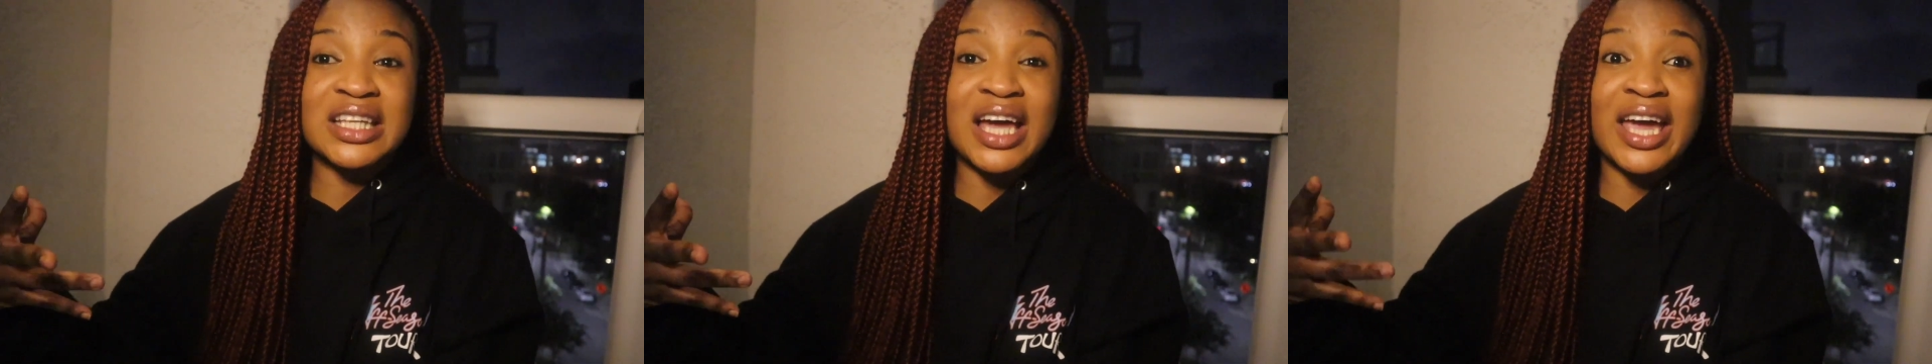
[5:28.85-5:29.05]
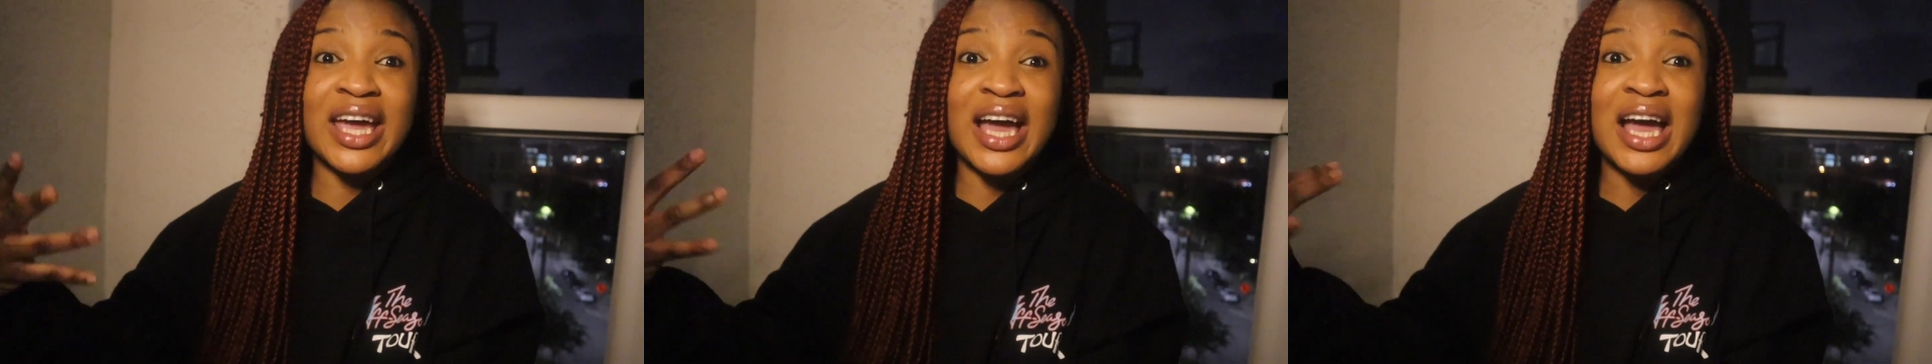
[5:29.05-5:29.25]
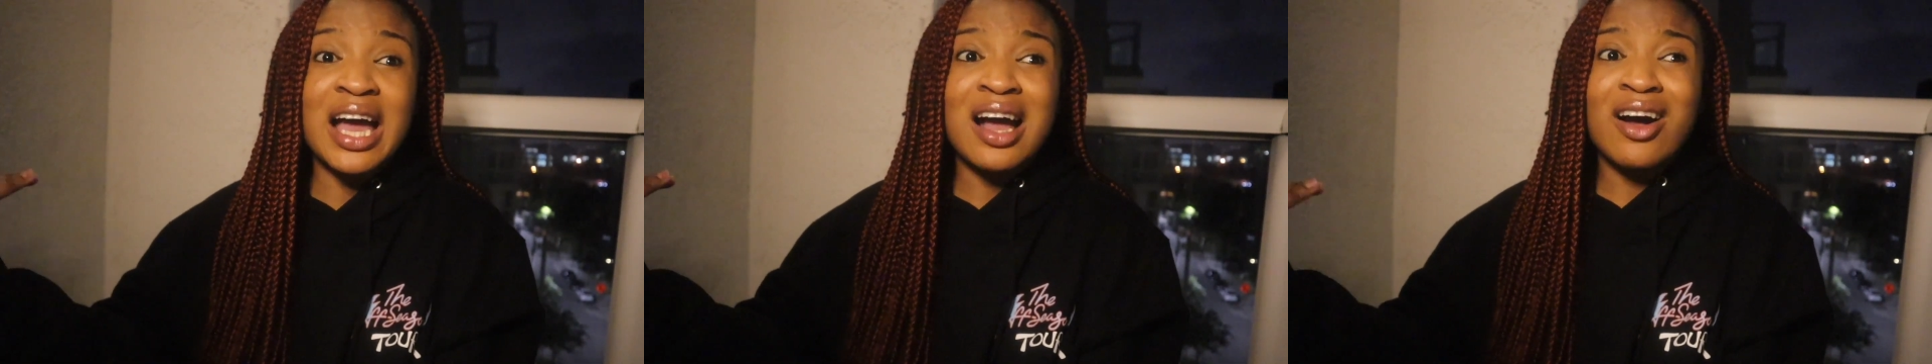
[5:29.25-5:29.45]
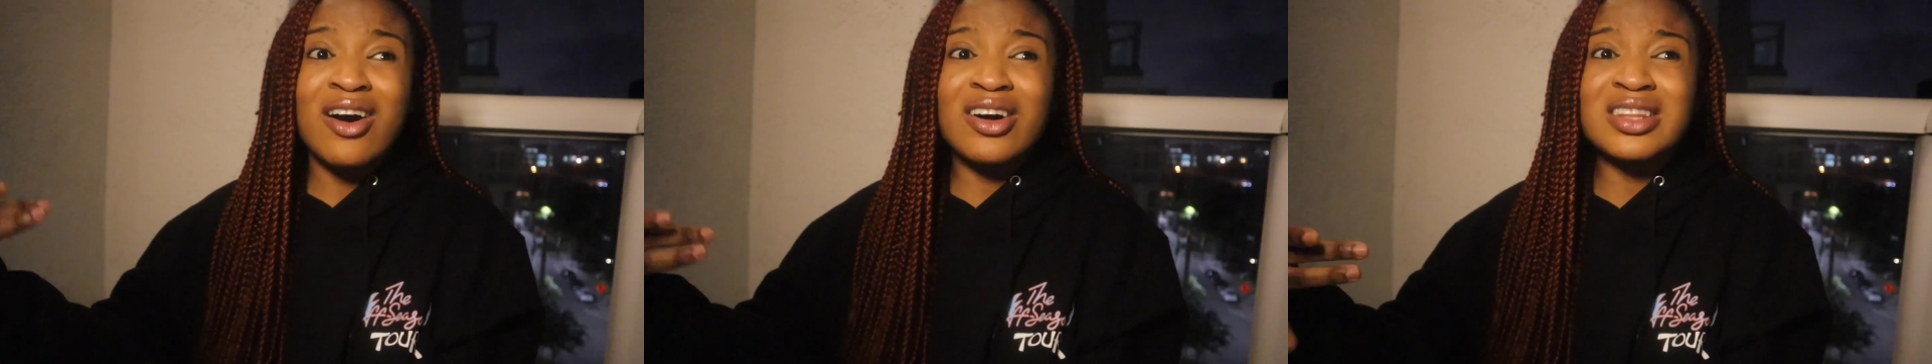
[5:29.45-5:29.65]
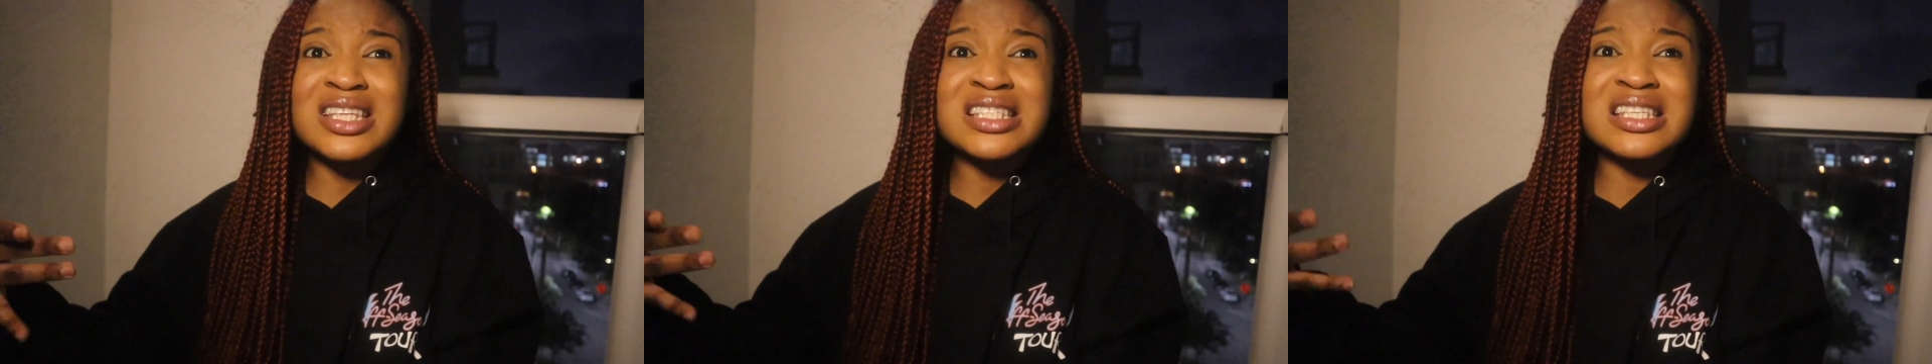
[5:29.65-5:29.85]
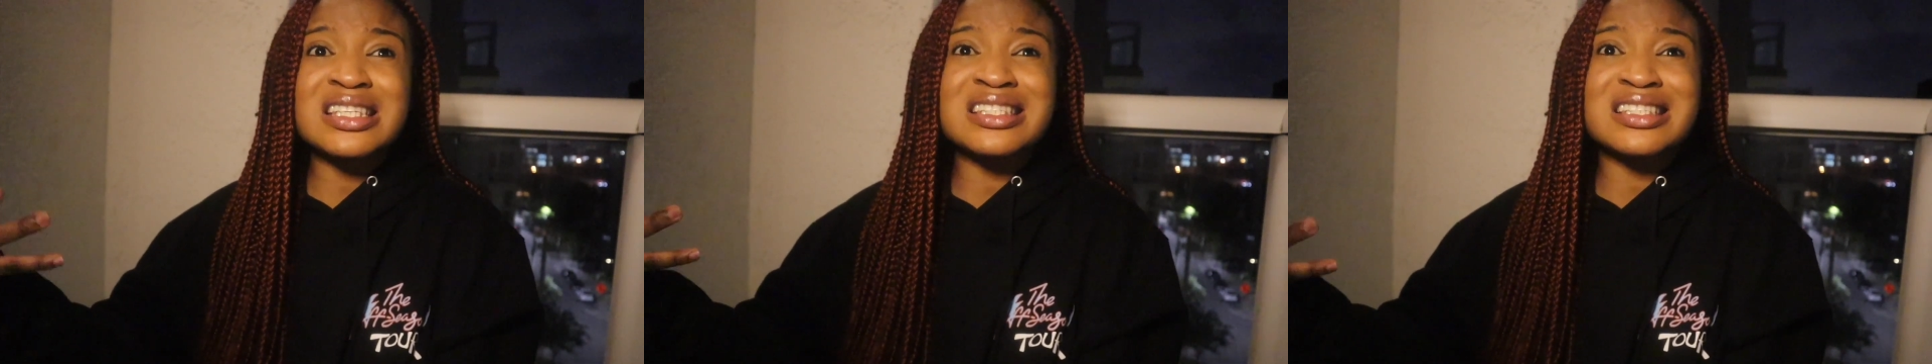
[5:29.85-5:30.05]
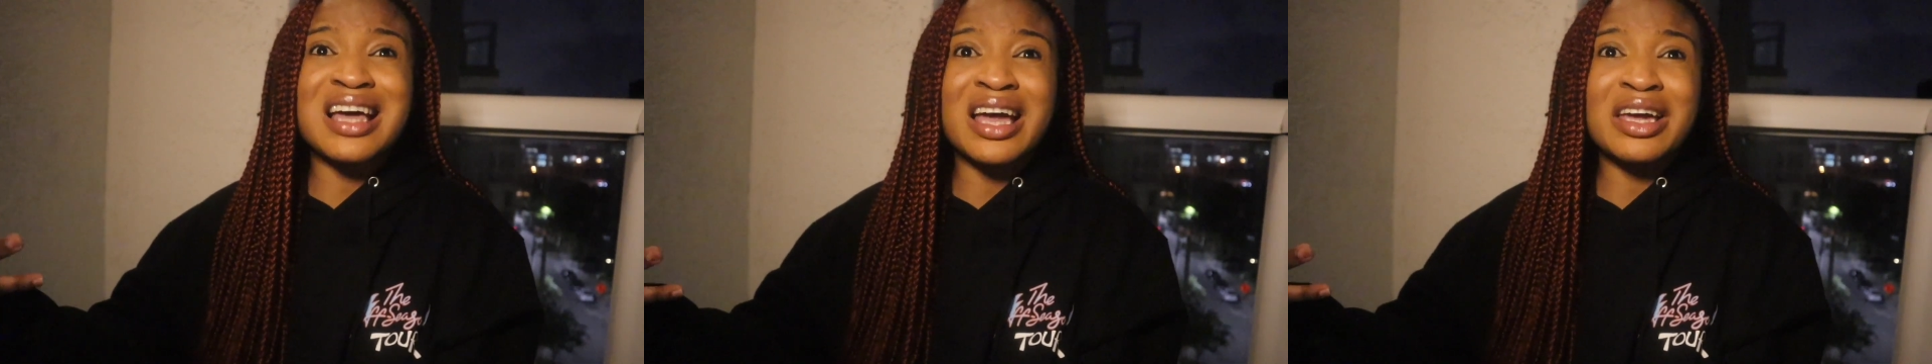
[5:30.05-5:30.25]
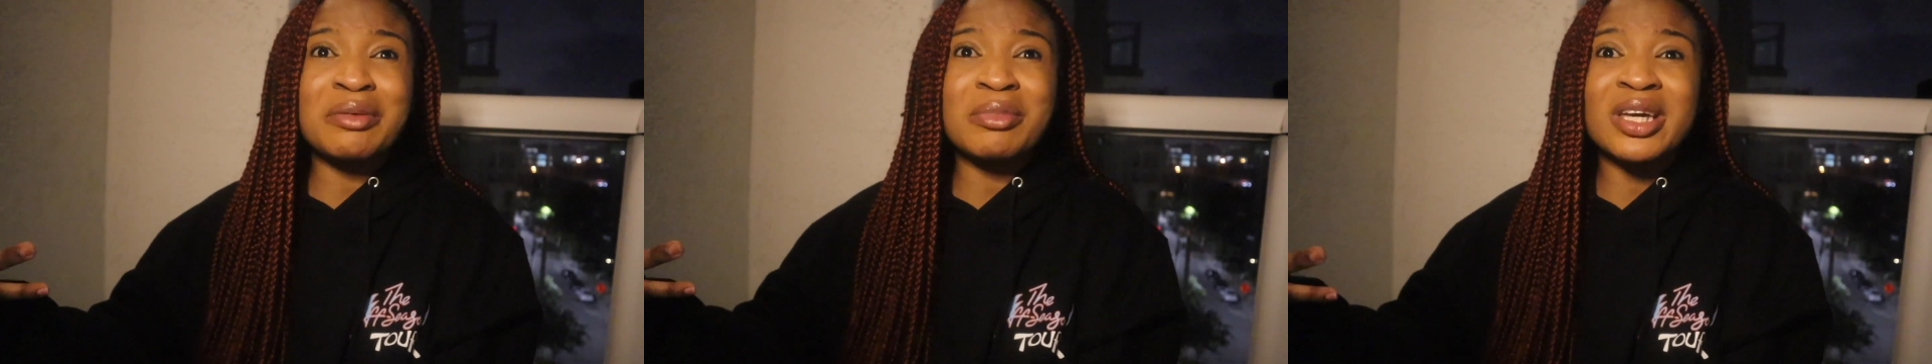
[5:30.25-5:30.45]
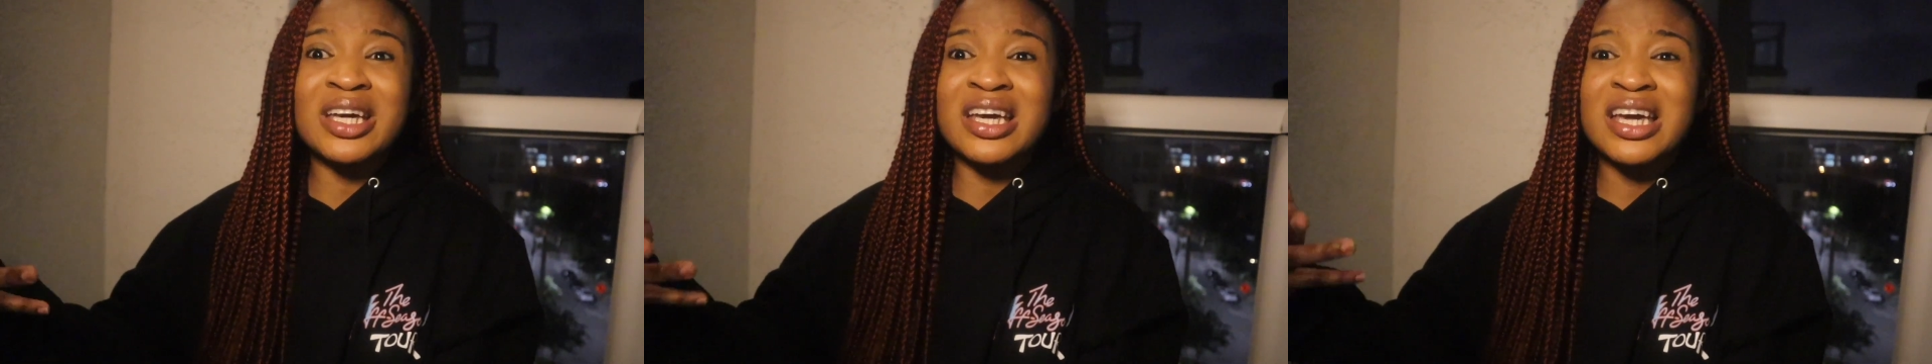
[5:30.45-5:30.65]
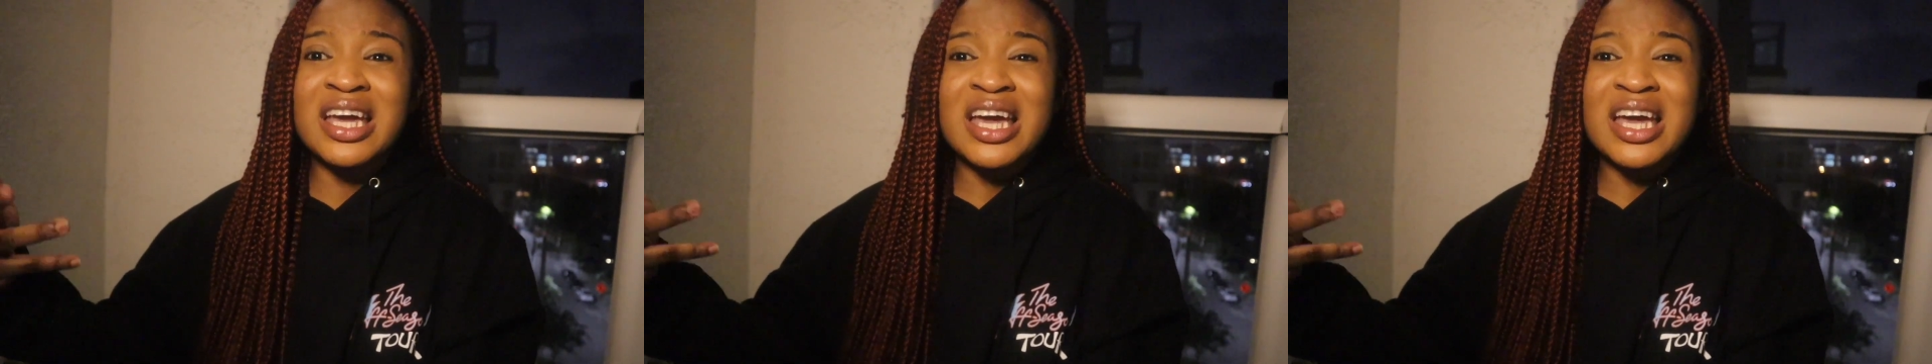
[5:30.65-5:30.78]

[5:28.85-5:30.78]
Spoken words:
Like, on this assignment,